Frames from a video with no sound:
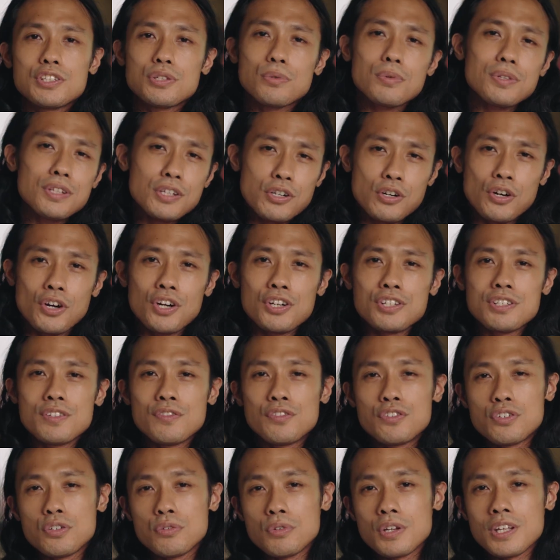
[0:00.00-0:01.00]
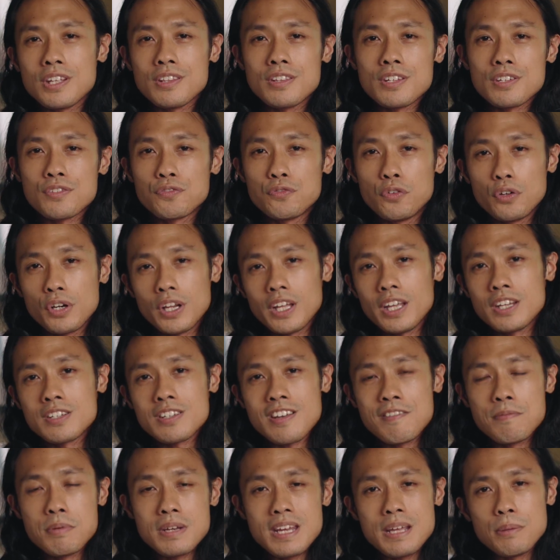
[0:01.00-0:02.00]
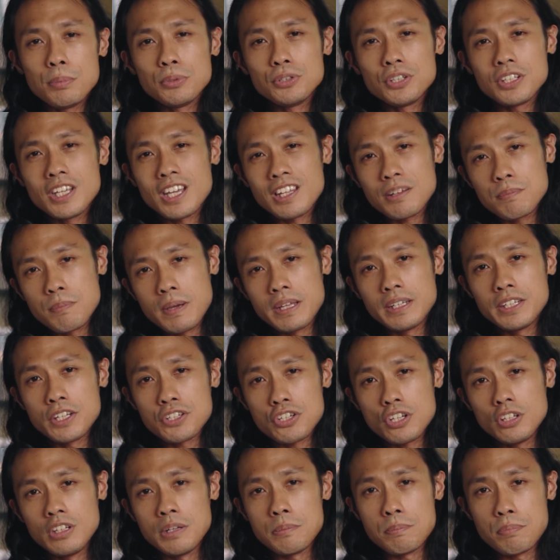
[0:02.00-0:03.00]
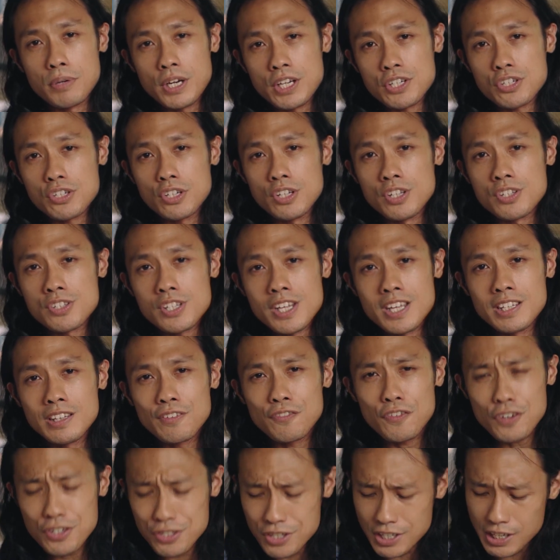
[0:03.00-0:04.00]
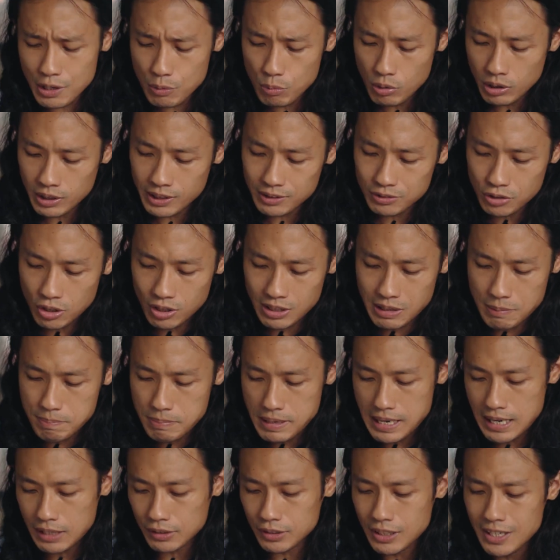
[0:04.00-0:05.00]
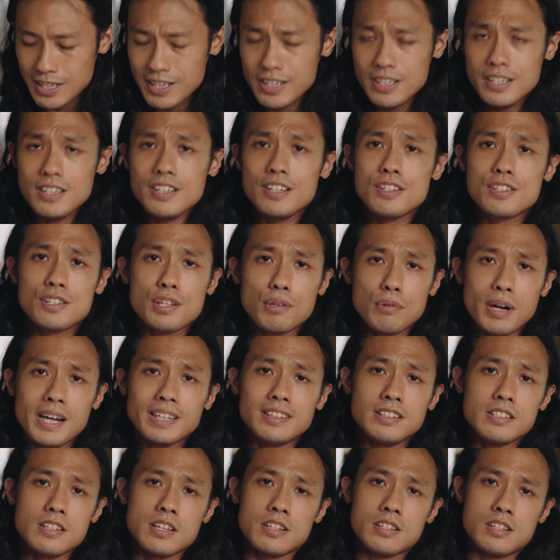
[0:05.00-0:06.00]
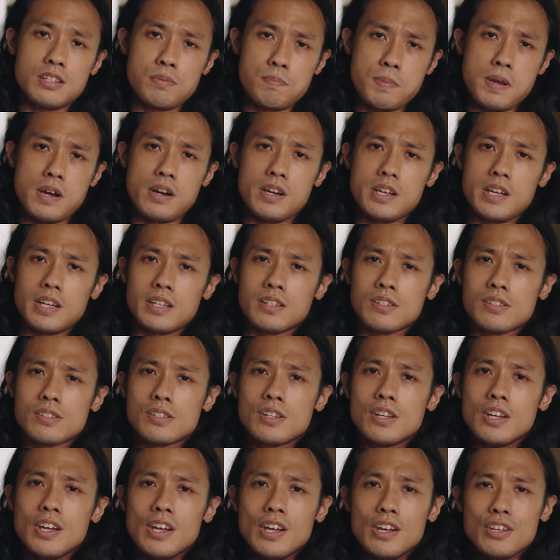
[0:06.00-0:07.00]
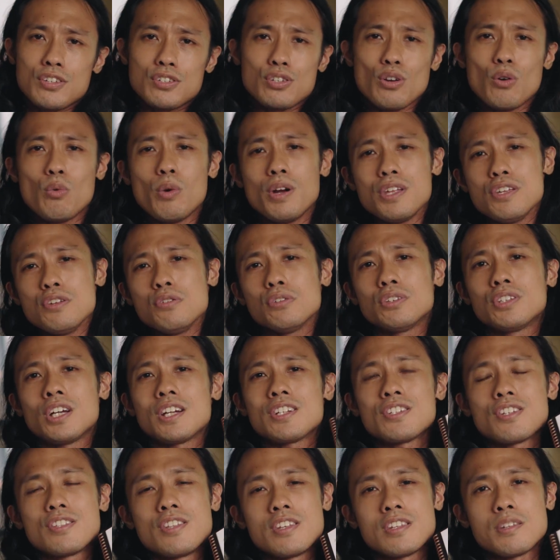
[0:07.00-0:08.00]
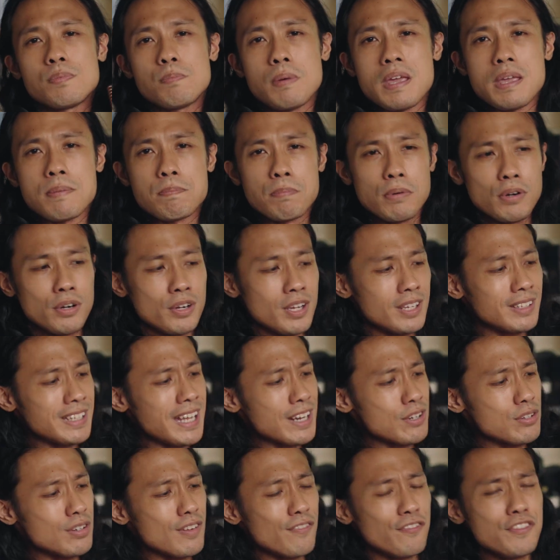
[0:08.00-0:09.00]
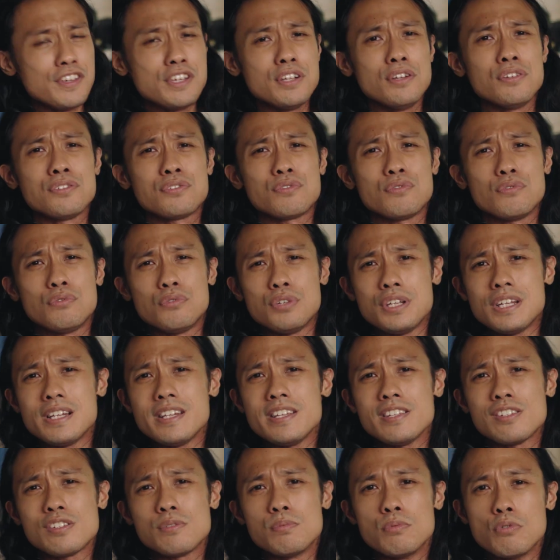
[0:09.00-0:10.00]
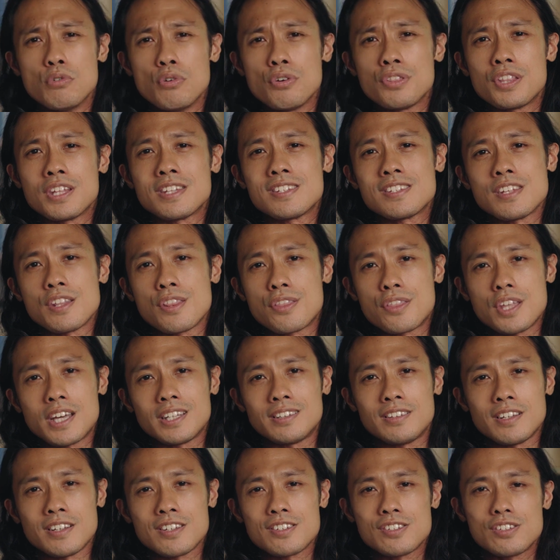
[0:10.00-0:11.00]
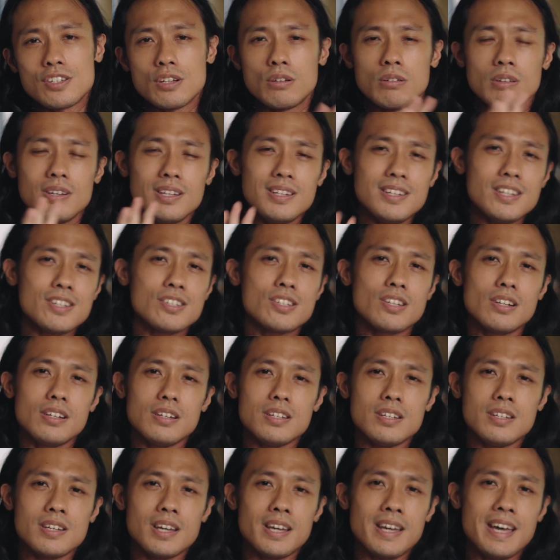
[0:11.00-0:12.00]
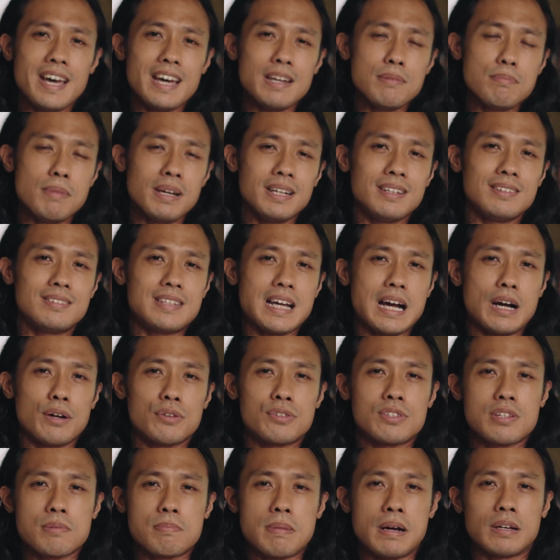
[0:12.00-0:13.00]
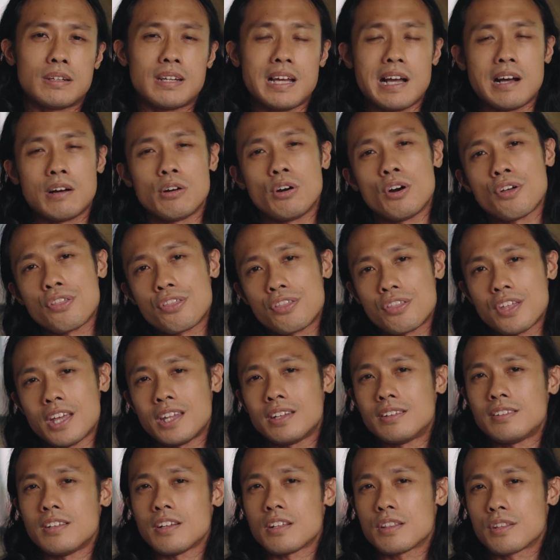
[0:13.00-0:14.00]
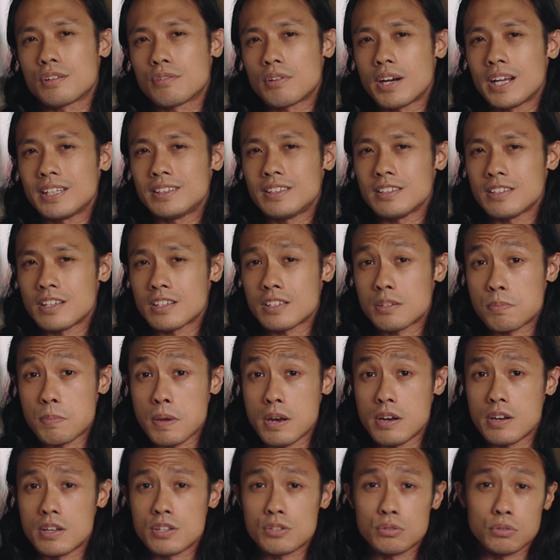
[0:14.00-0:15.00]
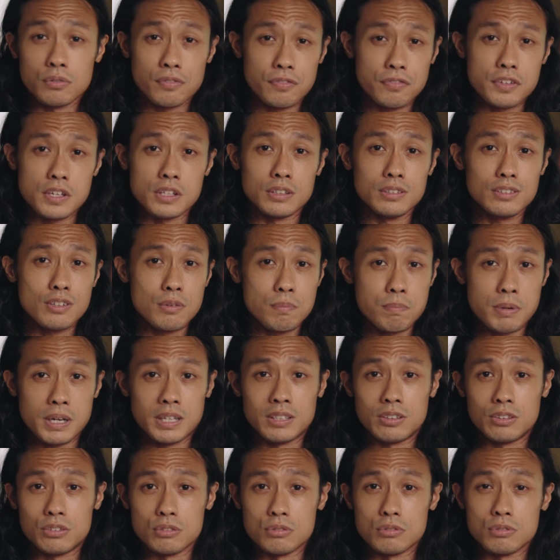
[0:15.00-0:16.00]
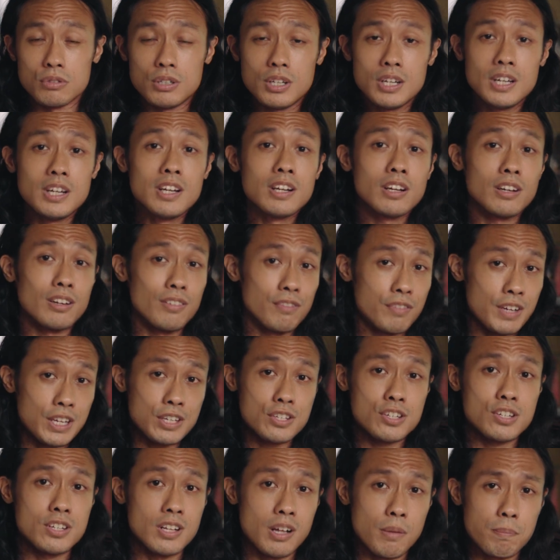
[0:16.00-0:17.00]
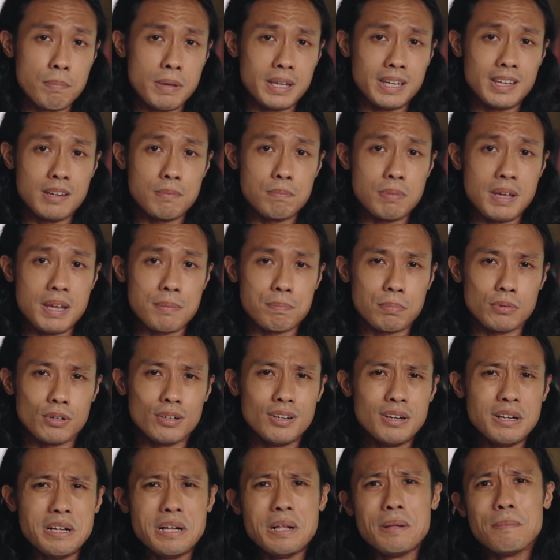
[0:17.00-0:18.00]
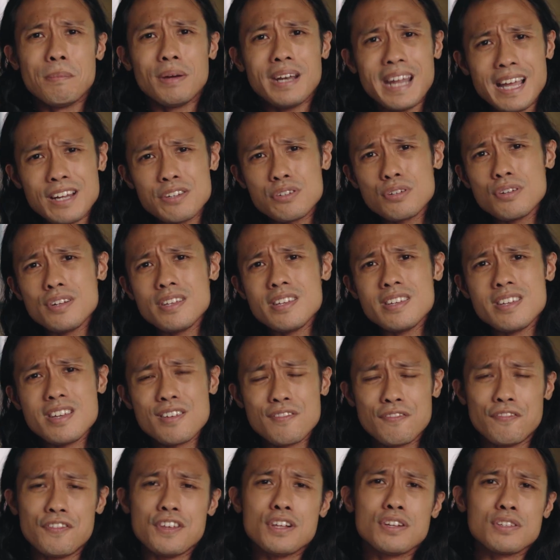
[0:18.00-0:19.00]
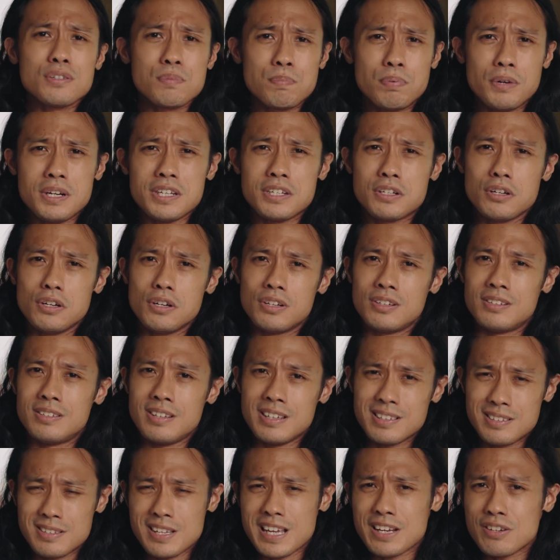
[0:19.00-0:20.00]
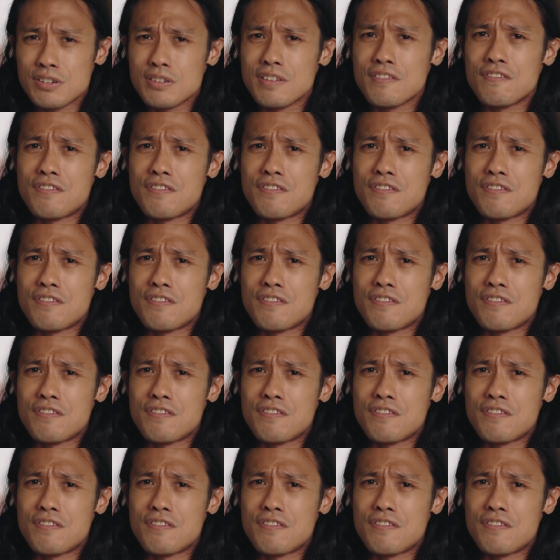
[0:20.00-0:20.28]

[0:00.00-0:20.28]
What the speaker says: So in the course of shooting this footage, I've been able to get my initial impressions, and the first thing I want to talk about is the writing experience. So when you touch this paper, it actually feels really smooth and synthetic. So initially, I had my doubts about how authentic the writing experience would feel compared to conventional pen and paper, but actually it feels pretty good. It's actually